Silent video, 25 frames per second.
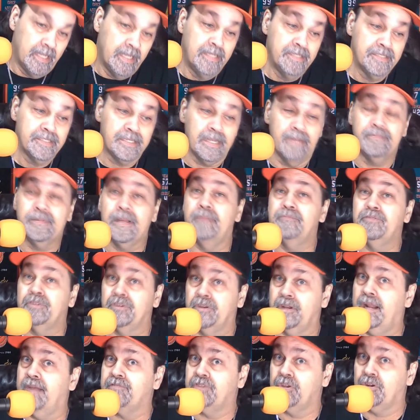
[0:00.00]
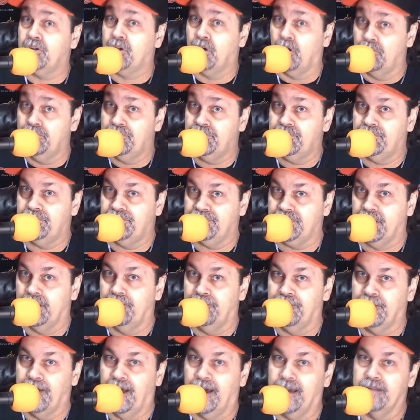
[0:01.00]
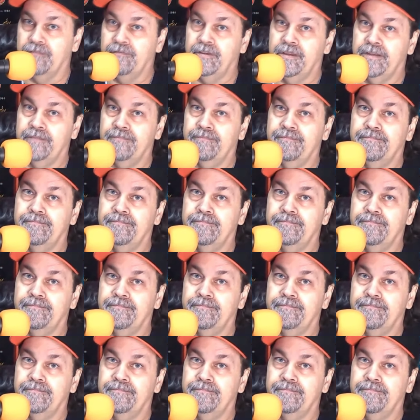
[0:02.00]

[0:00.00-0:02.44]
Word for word: Sometimes you're going to have to coach yourself out of it.